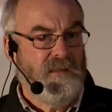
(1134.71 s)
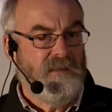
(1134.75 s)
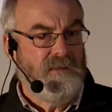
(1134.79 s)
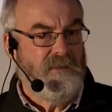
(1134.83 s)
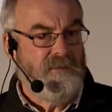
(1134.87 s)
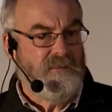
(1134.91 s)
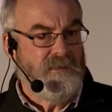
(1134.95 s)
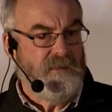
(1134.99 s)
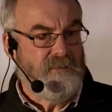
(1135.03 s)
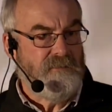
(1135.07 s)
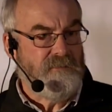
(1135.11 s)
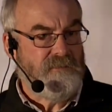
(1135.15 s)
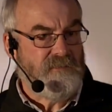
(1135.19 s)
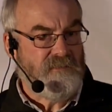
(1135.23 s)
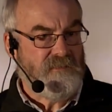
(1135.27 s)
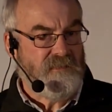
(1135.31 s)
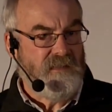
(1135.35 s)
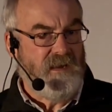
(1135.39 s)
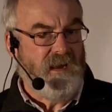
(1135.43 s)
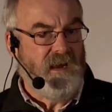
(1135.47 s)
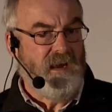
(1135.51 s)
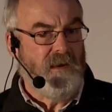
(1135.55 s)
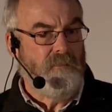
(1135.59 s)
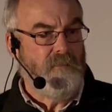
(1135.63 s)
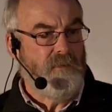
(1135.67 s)
You don't
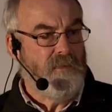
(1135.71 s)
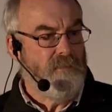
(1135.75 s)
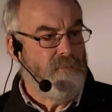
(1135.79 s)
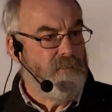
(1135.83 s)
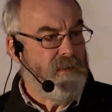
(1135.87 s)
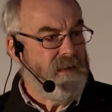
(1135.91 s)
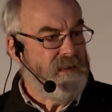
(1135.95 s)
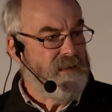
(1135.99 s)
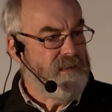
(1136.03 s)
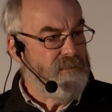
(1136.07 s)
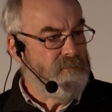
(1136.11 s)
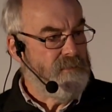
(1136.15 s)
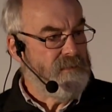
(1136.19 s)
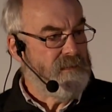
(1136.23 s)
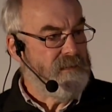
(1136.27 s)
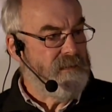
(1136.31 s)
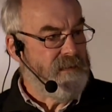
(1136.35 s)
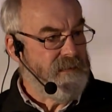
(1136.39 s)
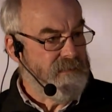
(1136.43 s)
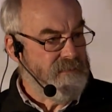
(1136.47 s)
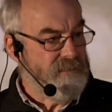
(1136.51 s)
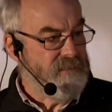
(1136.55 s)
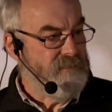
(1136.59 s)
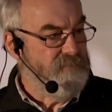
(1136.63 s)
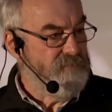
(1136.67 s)
start with where you would
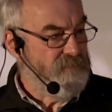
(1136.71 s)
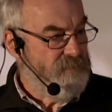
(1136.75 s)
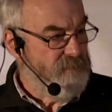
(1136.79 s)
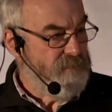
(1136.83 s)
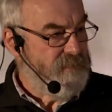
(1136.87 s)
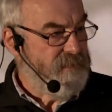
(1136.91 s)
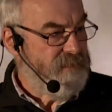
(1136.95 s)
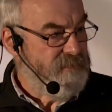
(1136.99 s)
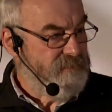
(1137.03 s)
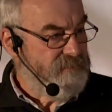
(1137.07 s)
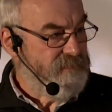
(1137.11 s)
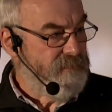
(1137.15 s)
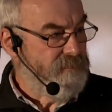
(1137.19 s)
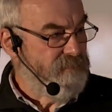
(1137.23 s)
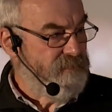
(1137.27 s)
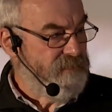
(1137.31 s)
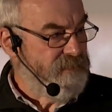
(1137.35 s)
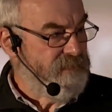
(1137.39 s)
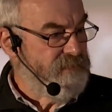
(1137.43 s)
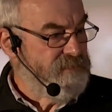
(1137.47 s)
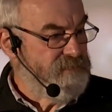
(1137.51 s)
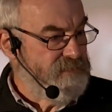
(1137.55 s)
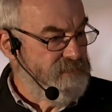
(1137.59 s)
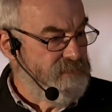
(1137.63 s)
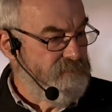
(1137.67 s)
like them to be at some
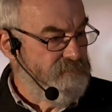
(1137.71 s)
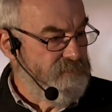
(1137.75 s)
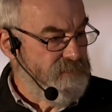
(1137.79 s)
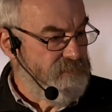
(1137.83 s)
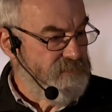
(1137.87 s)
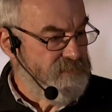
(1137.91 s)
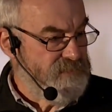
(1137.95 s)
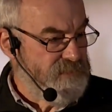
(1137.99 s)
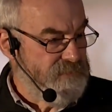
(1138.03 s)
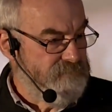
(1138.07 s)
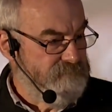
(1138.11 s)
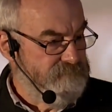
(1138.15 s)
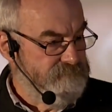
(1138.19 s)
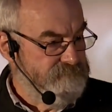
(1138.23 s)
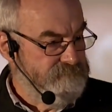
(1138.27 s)
stage in the future.